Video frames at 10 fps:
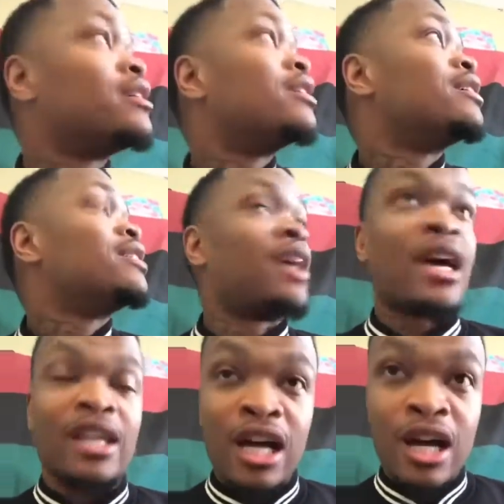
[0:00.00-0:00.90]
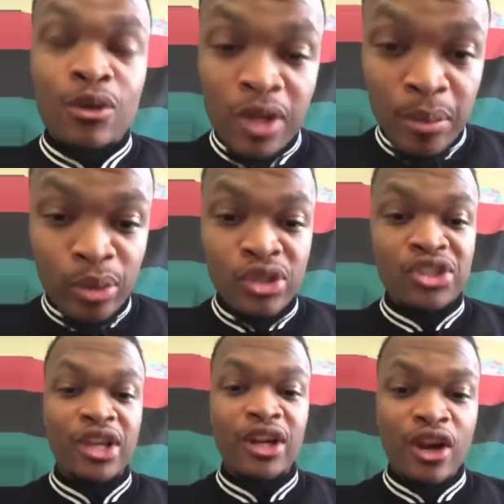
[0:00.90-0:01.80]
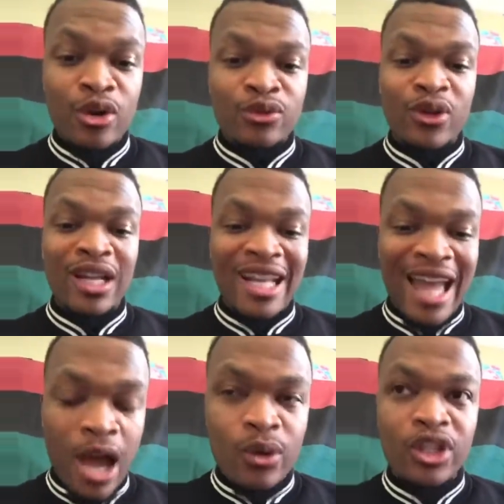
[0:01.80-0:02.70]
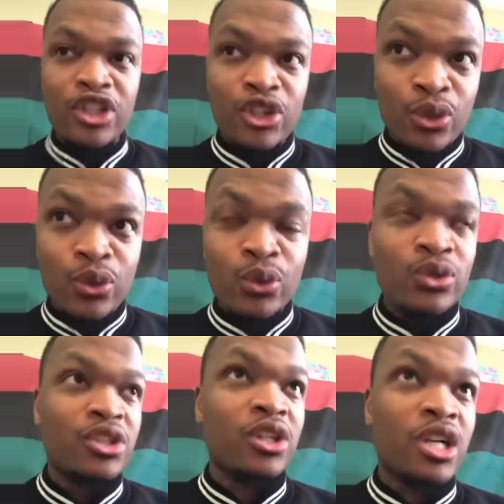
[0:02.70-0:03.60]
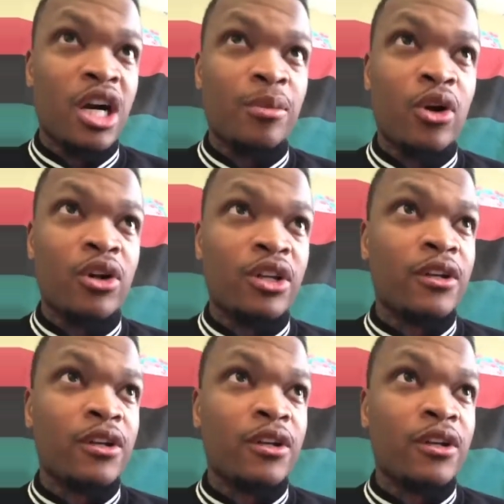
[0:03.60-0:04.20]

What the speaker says: that we appreciate her for allowing you to come on here.